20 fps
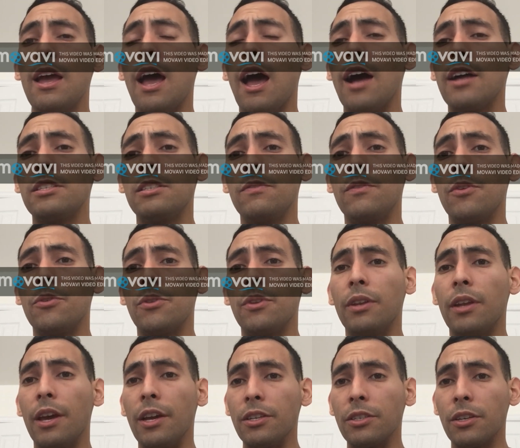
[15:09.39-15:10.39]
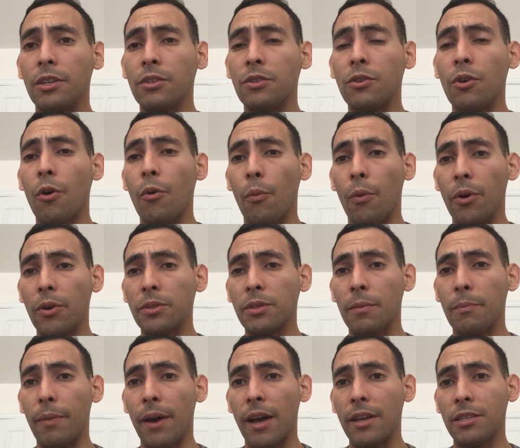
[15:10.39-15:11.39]
active euthanasia is no worse
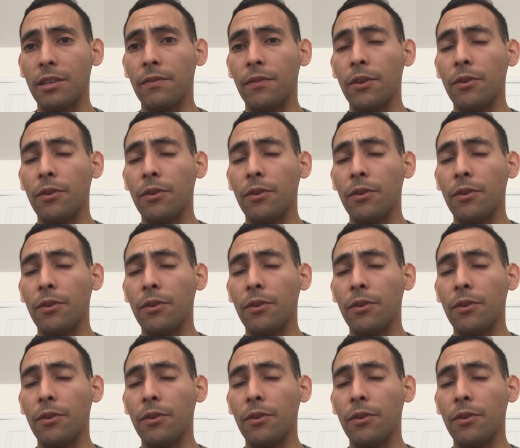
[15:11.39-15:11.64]
than passive